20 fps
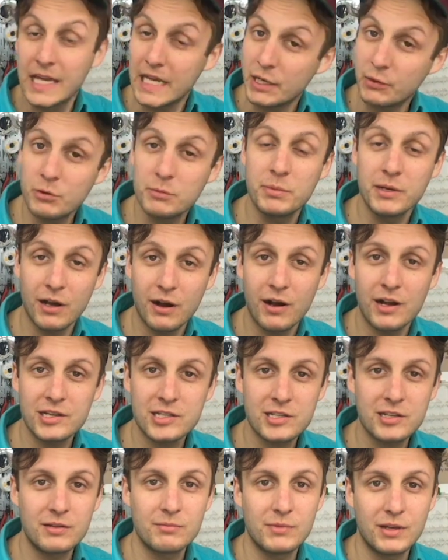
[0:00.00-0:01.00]
It would be
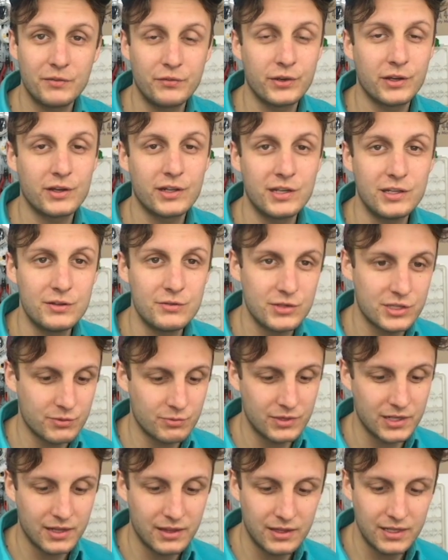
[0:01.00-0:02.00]
awesome if we could have used
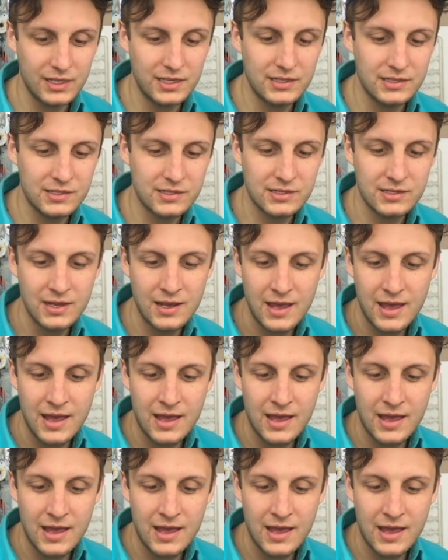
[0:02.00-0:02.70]
one of these,